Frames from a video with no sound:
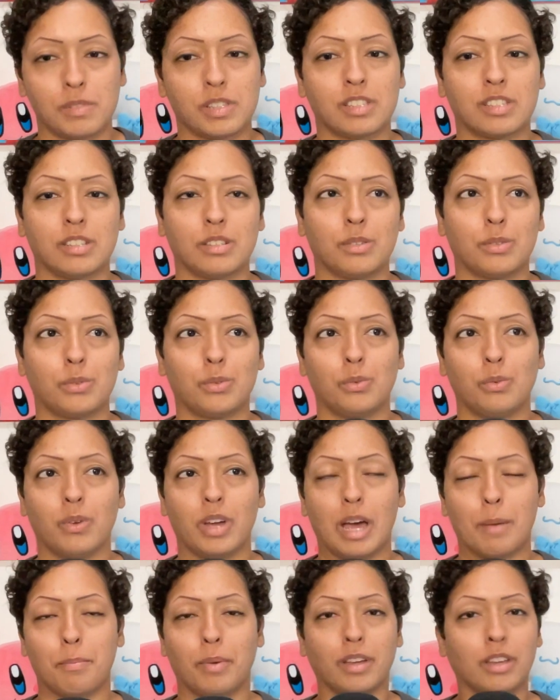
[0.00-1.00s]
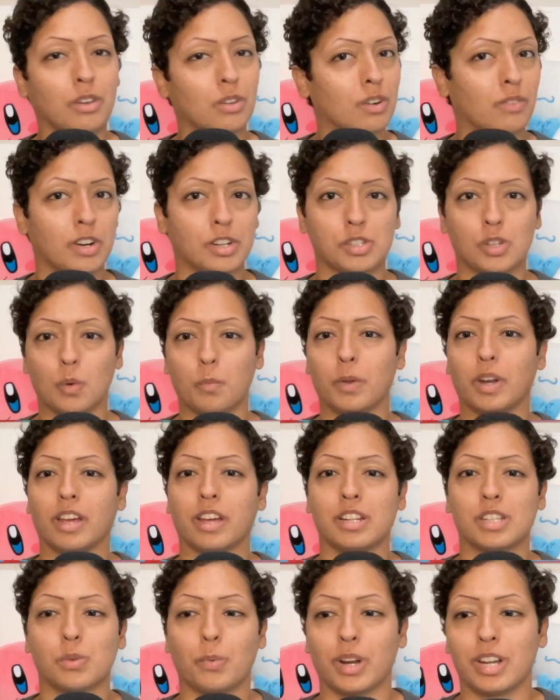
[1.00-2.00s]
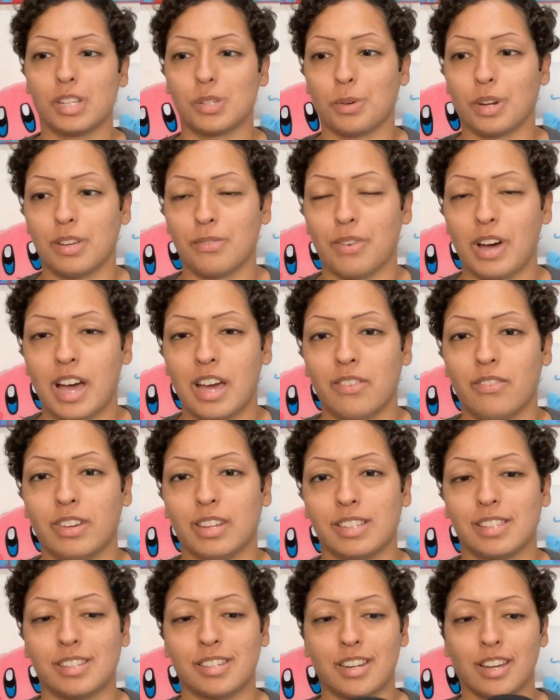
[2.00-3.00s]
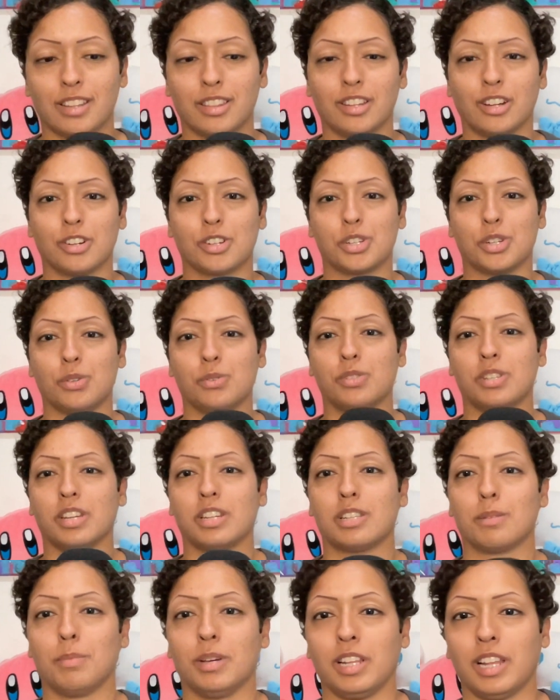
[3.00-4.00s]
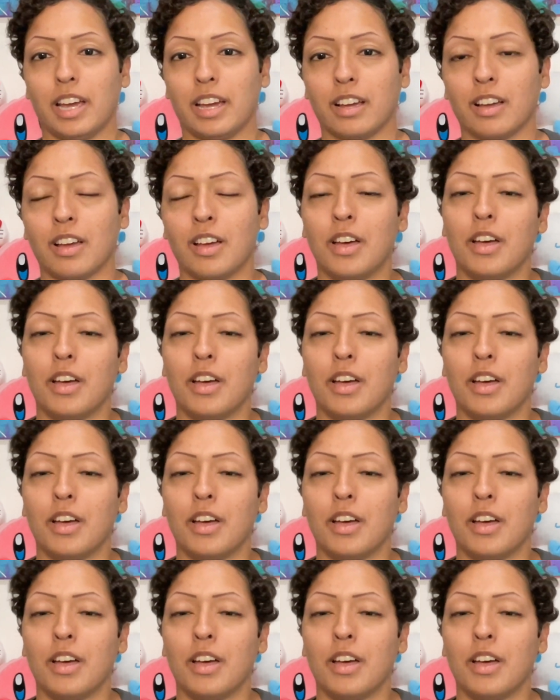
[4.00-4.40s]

to Epic Universe opening in 2025. Instead, they're choosing to be like,